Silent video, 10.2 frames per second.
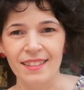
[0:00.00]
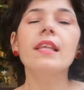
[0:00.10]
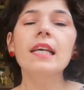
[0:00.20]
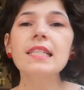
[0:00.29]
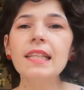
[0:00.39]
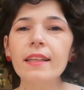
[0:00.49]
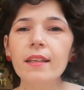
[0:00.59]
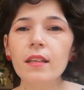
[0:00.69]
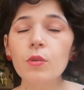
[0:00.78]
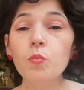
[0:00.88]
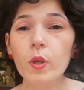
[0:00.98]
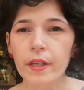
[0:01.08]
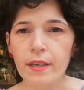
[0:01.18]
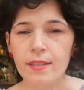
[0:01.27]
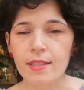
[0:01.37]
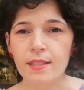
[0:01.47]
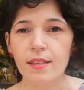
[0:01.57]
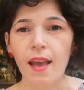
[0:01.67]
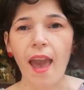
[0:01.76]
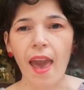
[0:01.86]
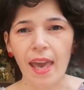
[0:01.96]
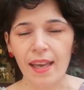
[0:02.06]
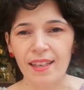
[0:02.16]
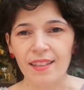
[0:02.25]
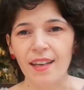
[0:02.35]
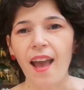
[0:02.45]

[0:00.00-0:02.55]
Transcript: These little words, A,